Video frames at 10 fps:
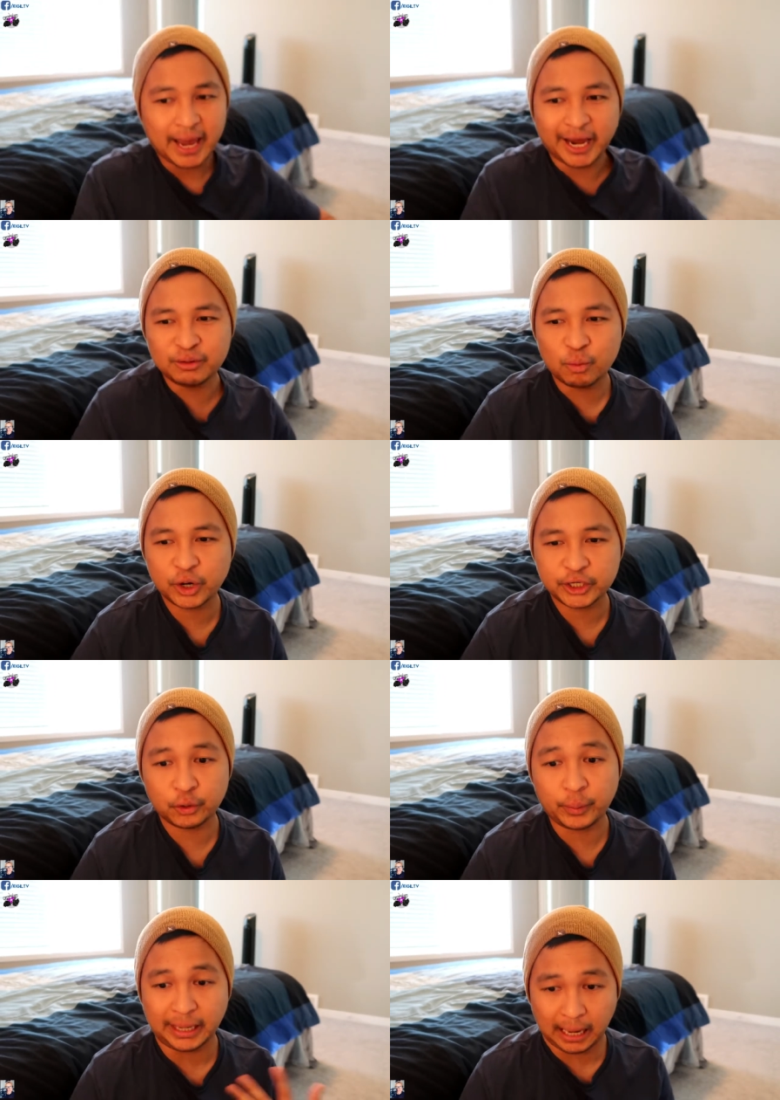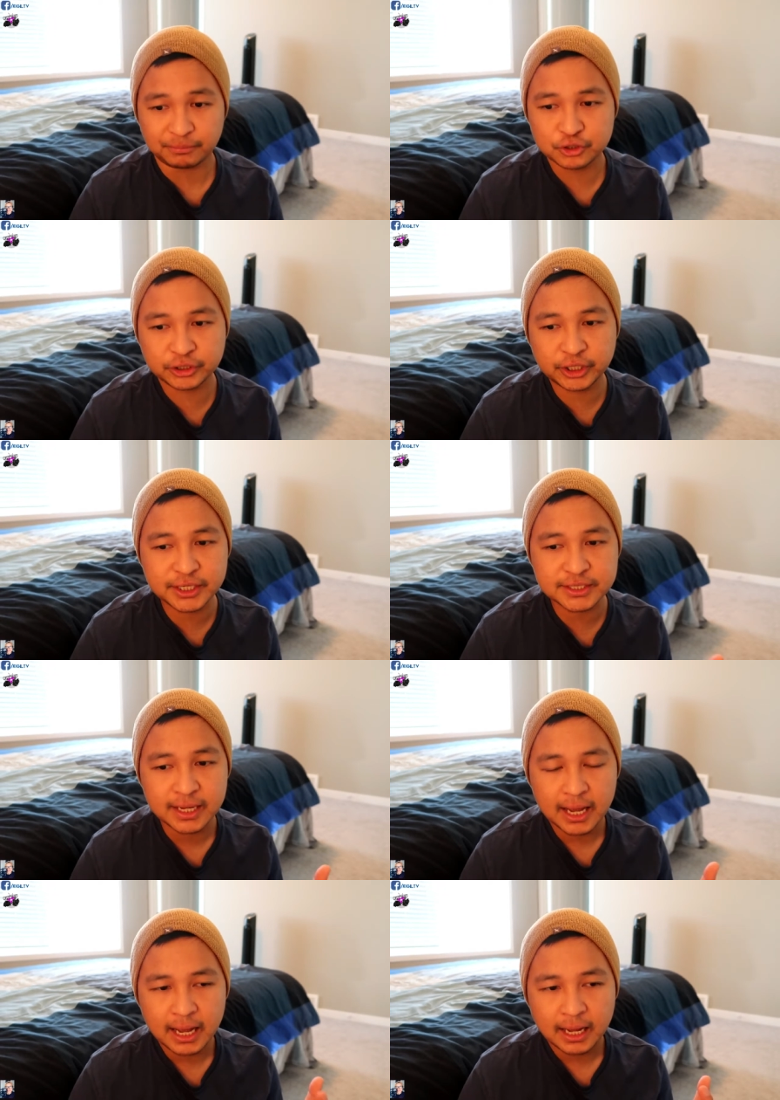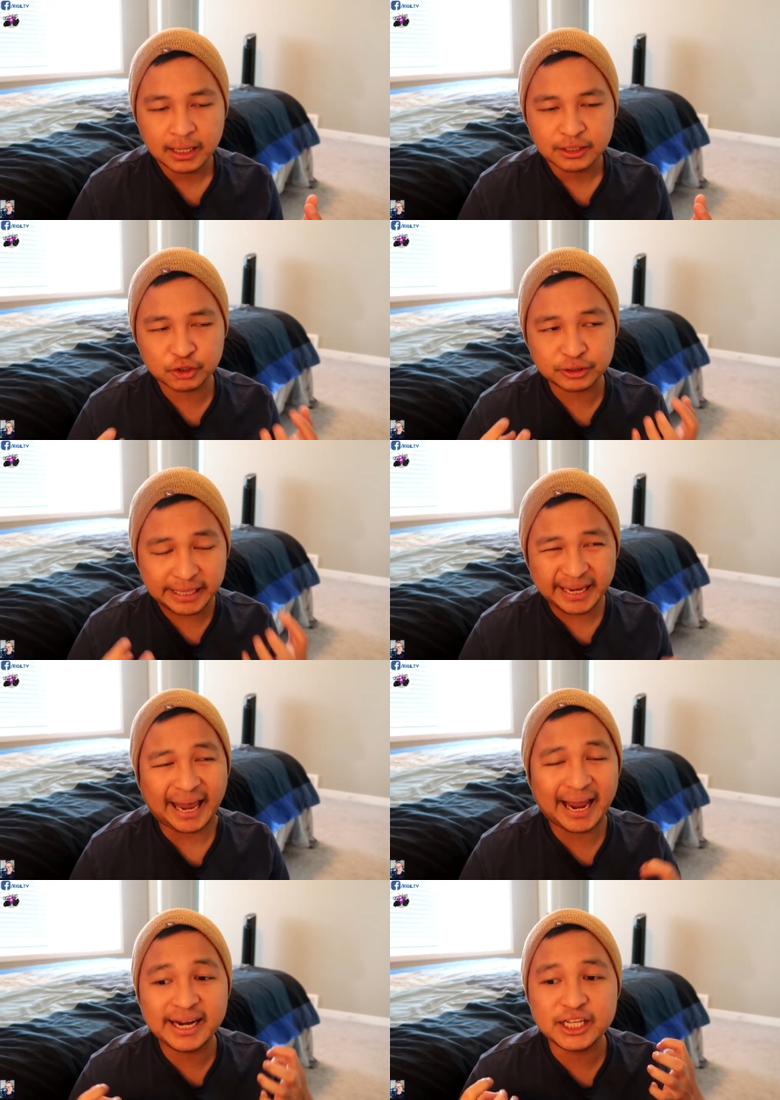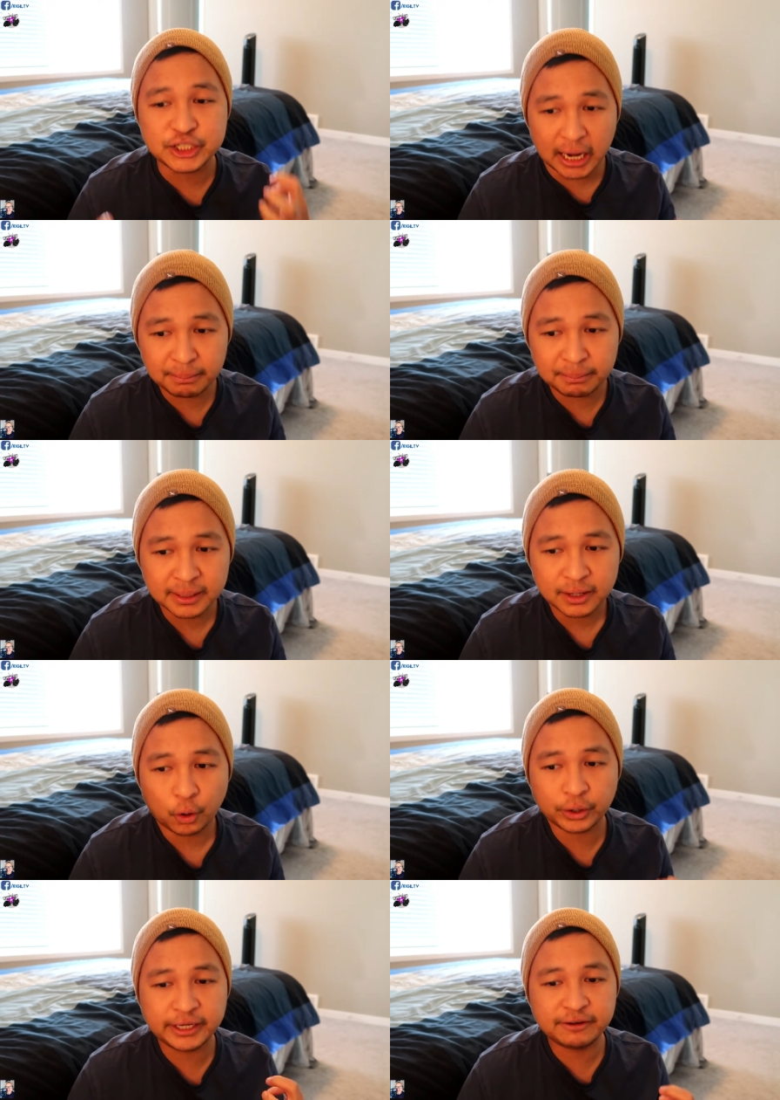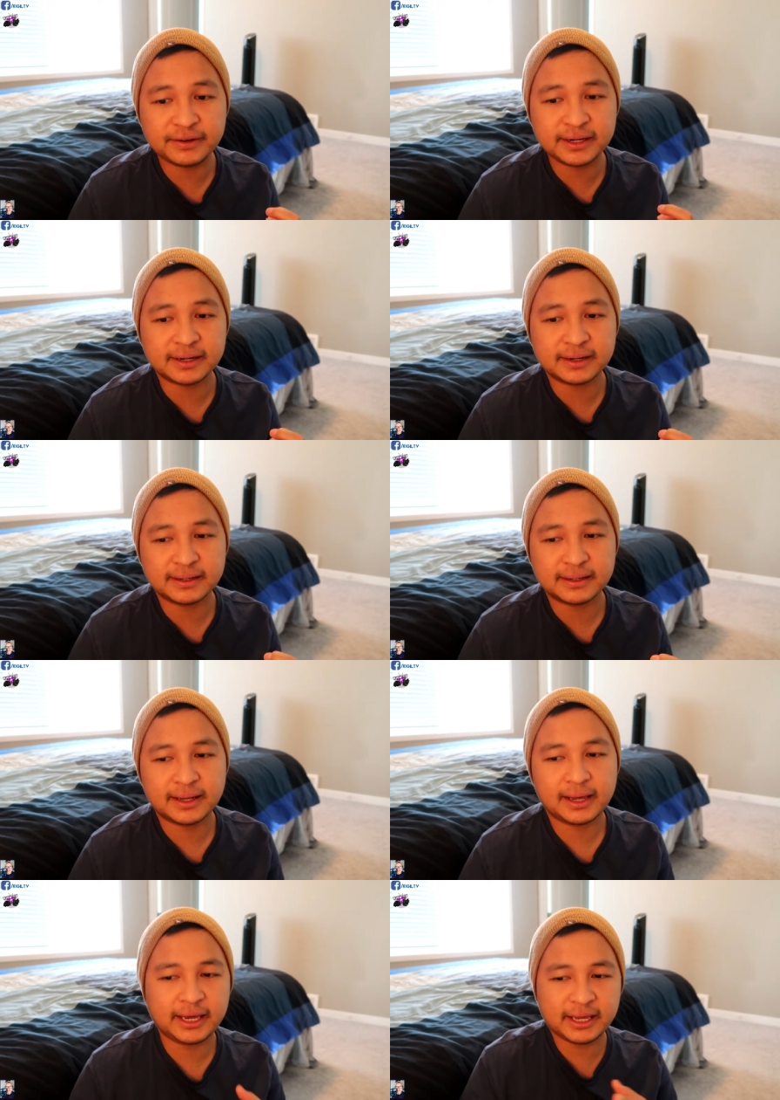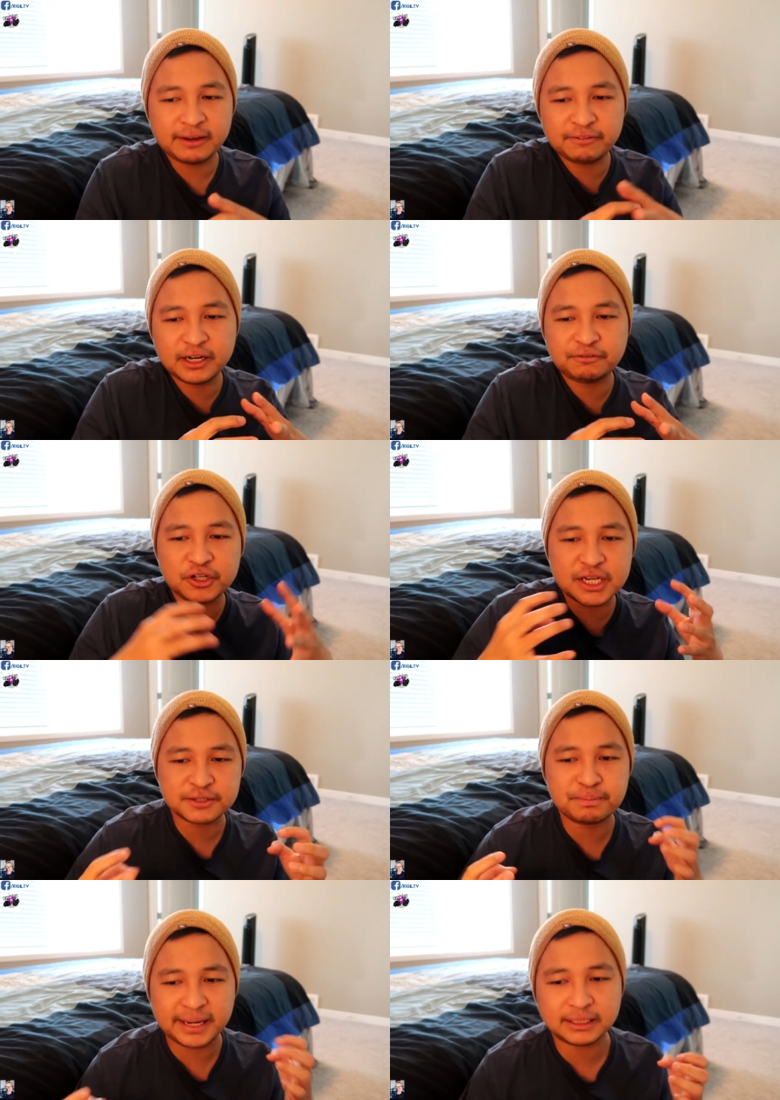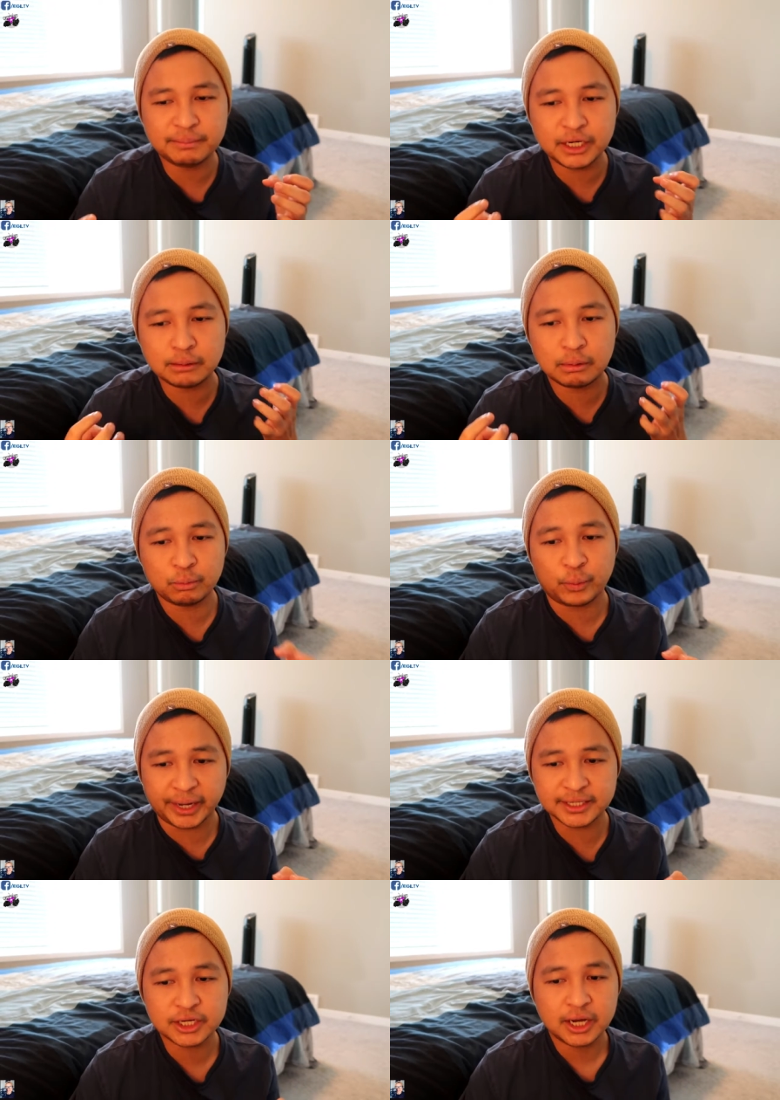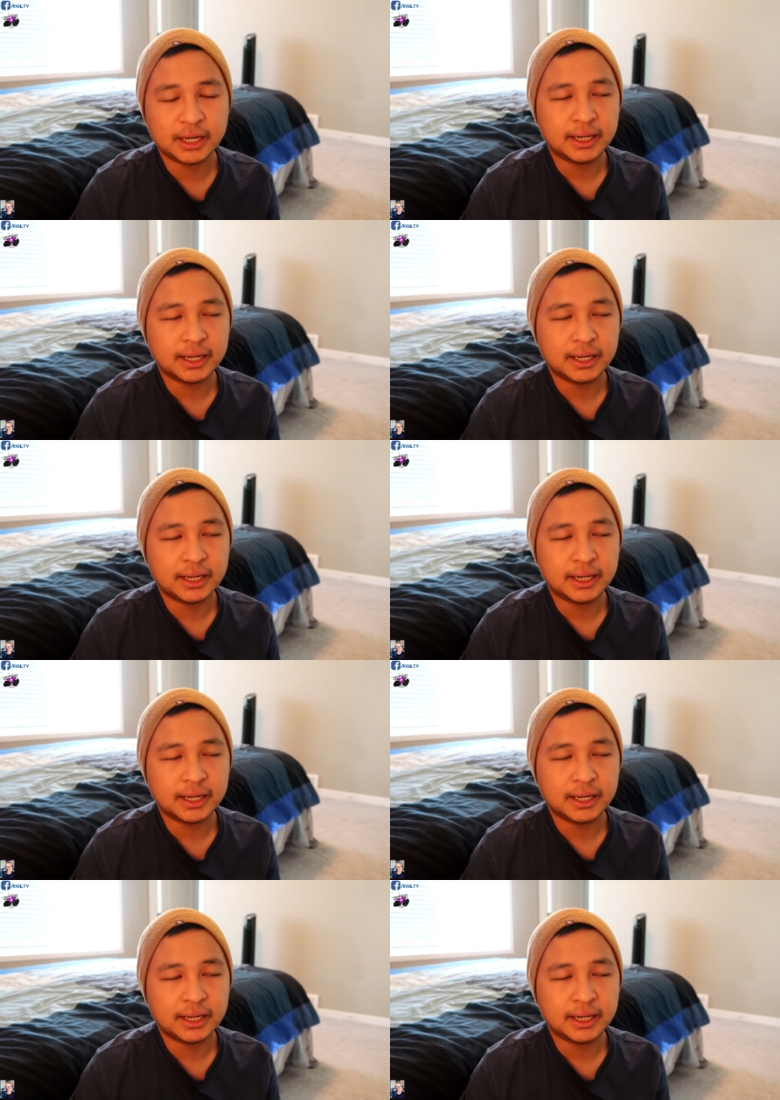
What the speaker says: and work your way up. So there is, so take any job or even if you just make the minimum wage,